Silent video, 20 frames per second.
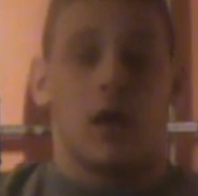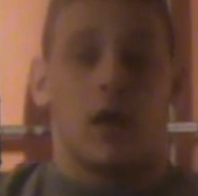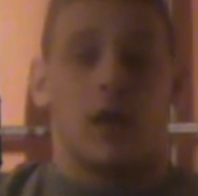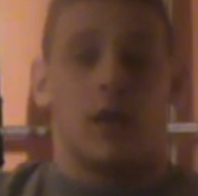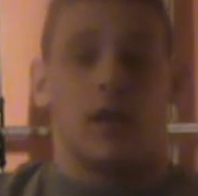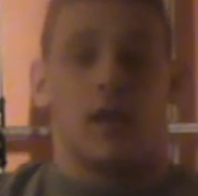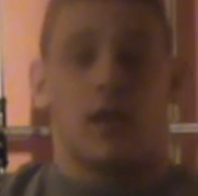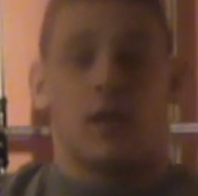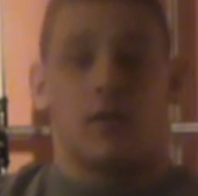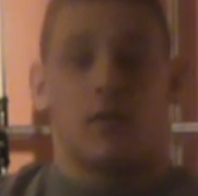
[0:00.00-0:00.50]

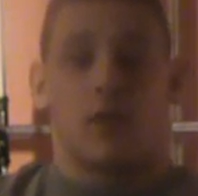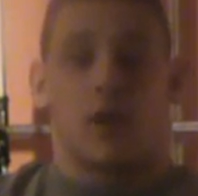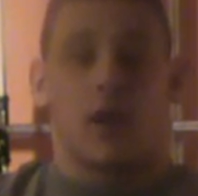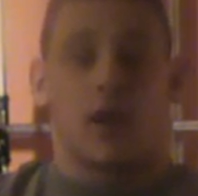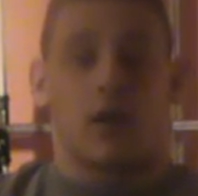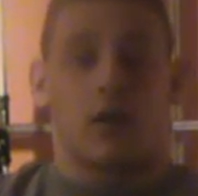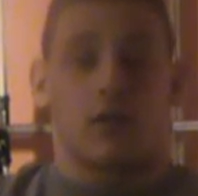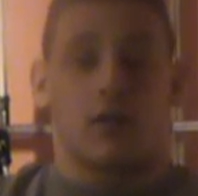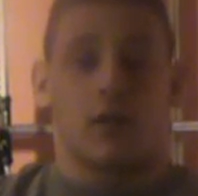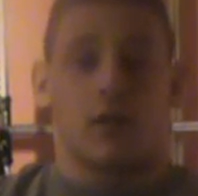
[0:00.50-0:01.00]
And then when
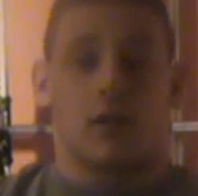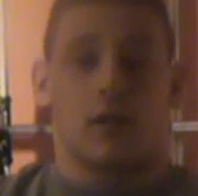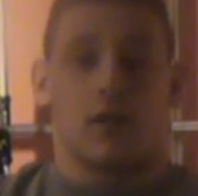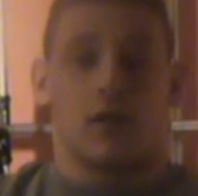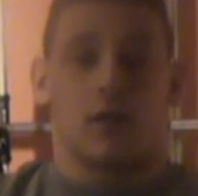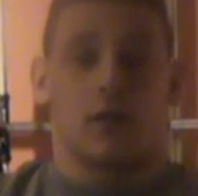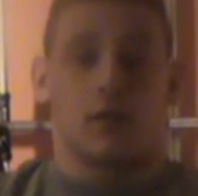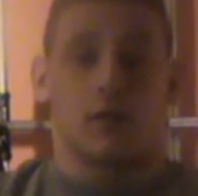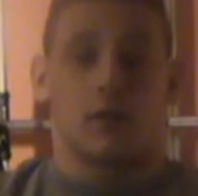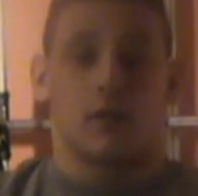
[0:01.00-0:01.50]
I got to the
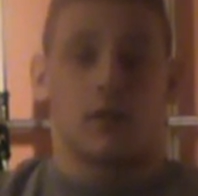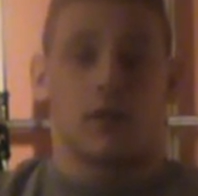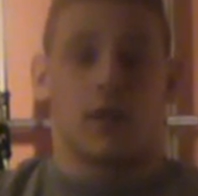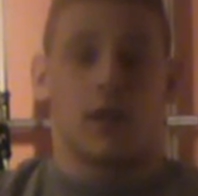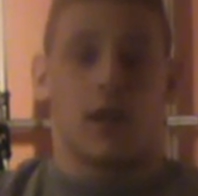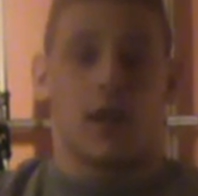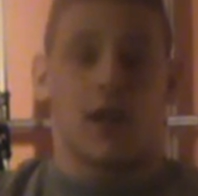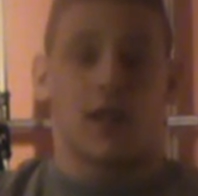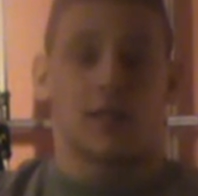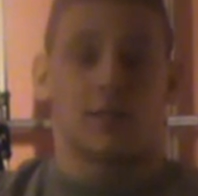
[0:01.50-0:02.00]
to
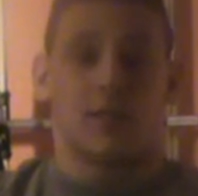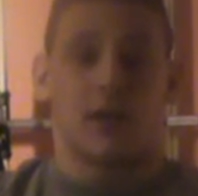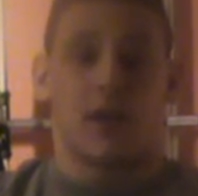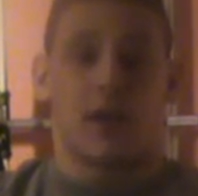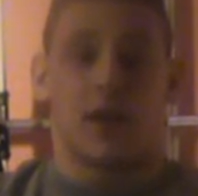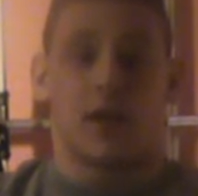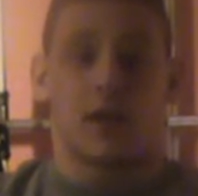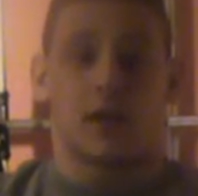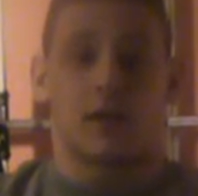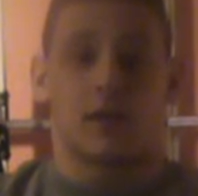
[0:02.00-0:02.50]
the last
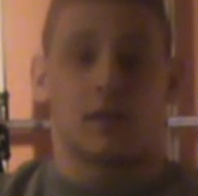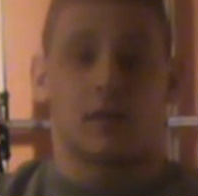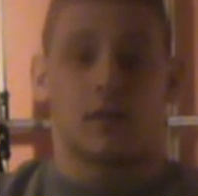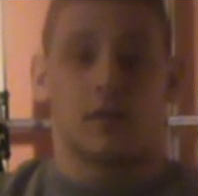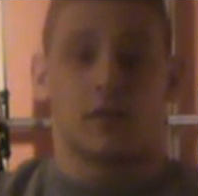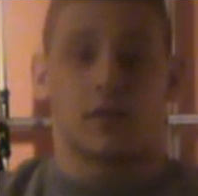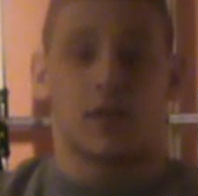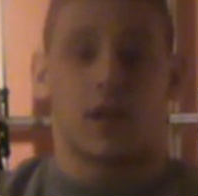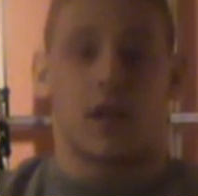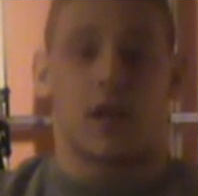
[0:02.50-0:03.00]
bag,
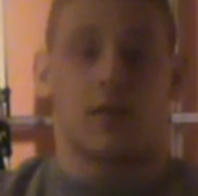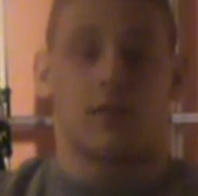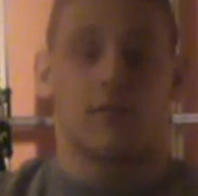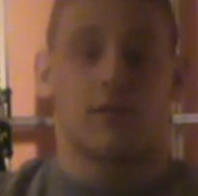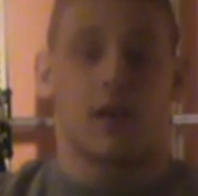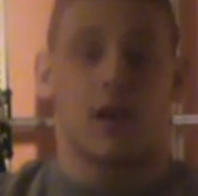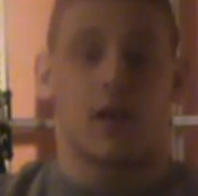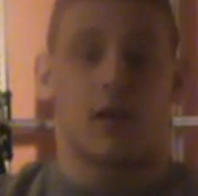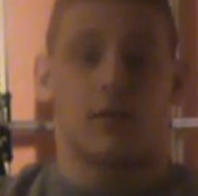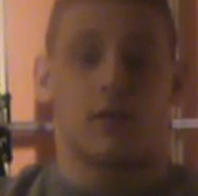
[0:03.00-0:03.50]
there was a guy
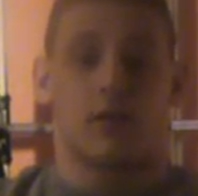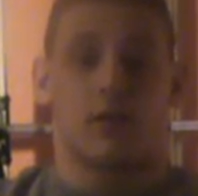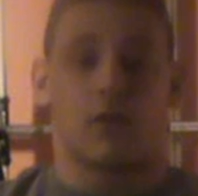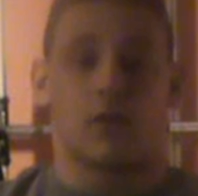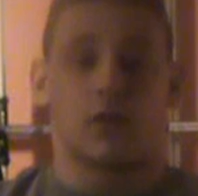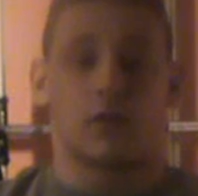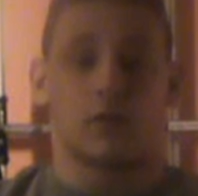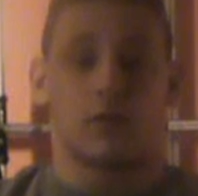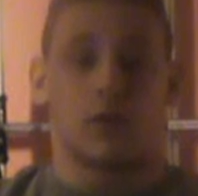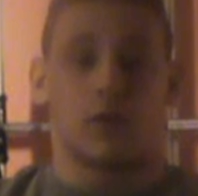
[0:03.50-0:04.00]
five
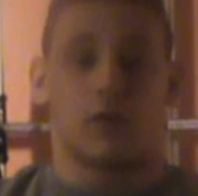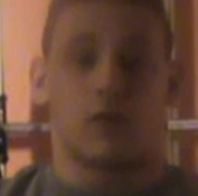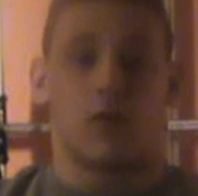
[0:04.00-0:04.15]
yards with a